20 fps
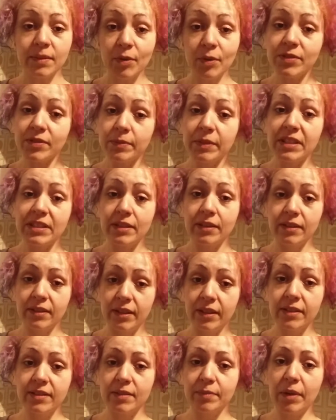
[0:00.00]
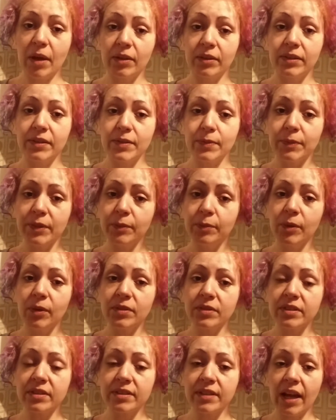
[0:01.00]
The most amazing things about these
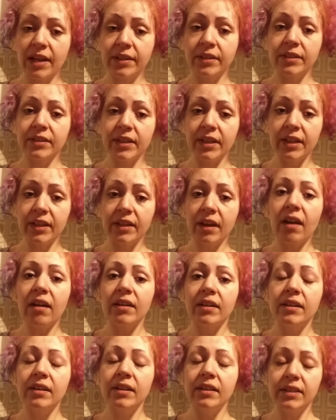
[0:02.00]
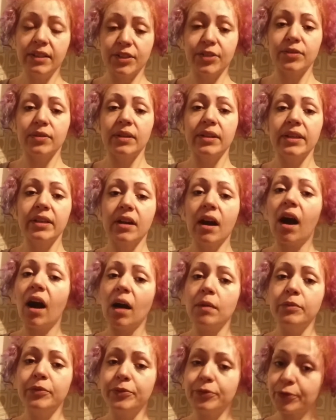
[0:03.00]
meatballs is that they are literally
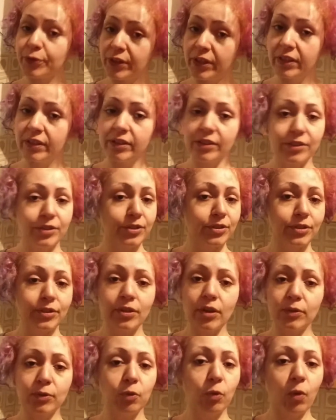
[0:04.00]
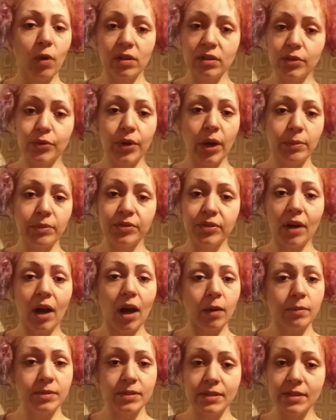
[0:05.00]
carb free, there is not 1 gram of
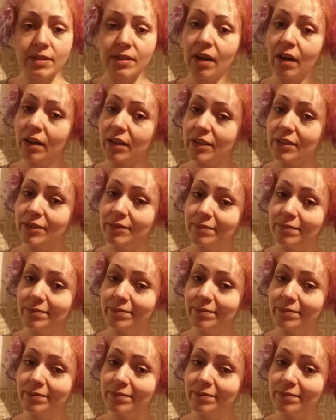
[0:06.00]
carbs inside.